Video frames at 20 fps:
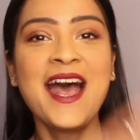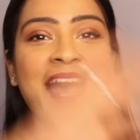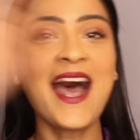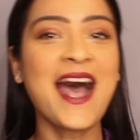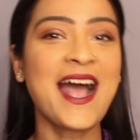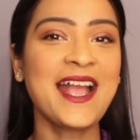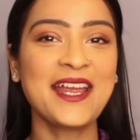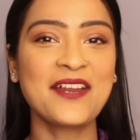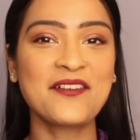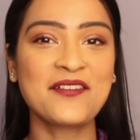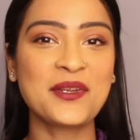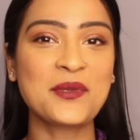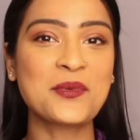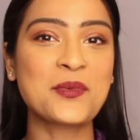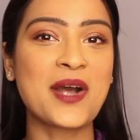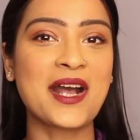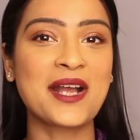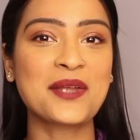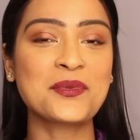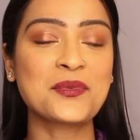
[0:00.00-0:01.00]
Hi
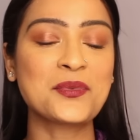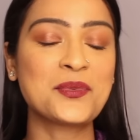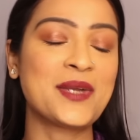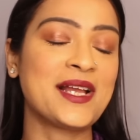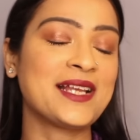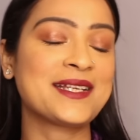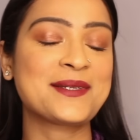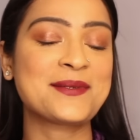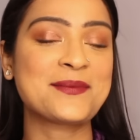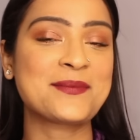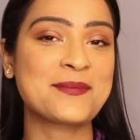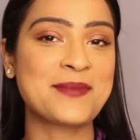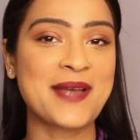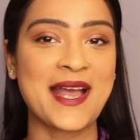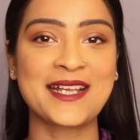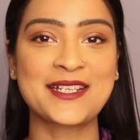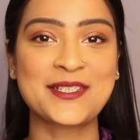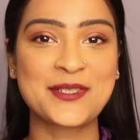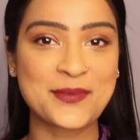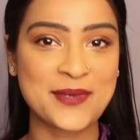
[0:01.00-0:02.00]
everyone, welcome
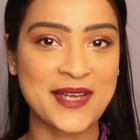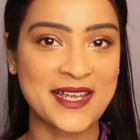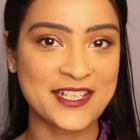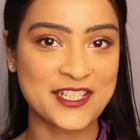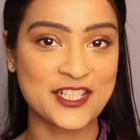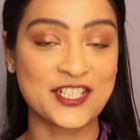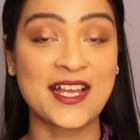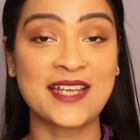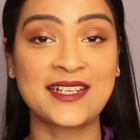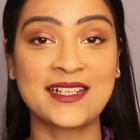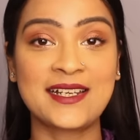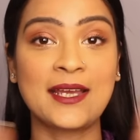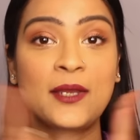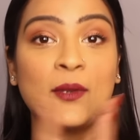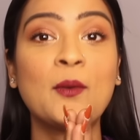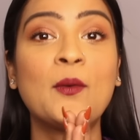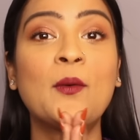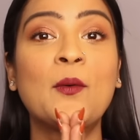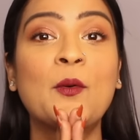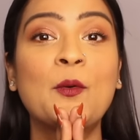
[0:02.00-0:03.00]
back to my channel. I
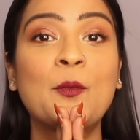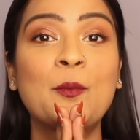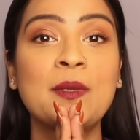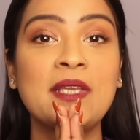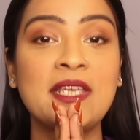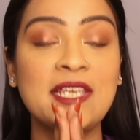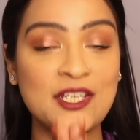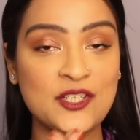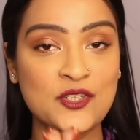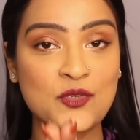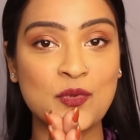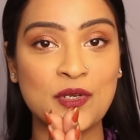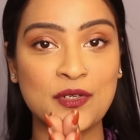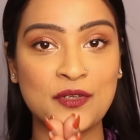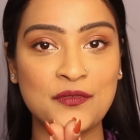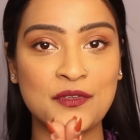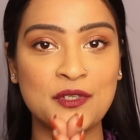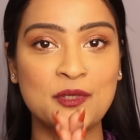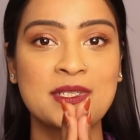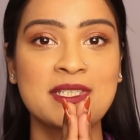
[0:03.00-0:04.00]
hope each one
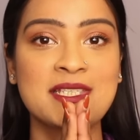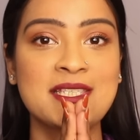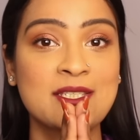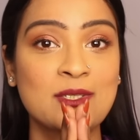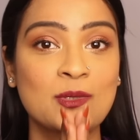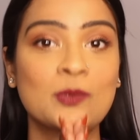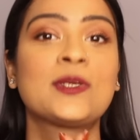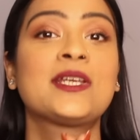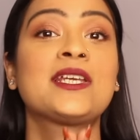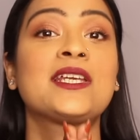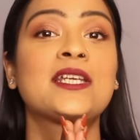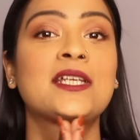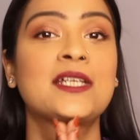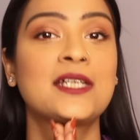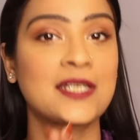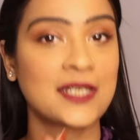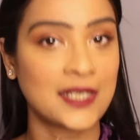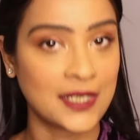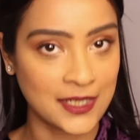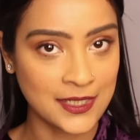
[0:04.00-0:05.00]
of you is doing
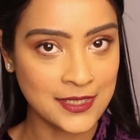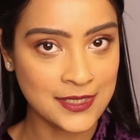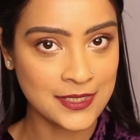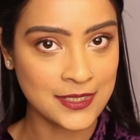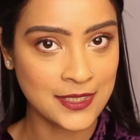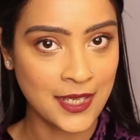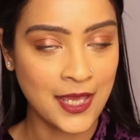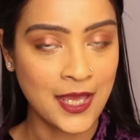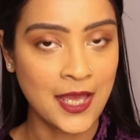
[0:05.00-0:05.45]
great.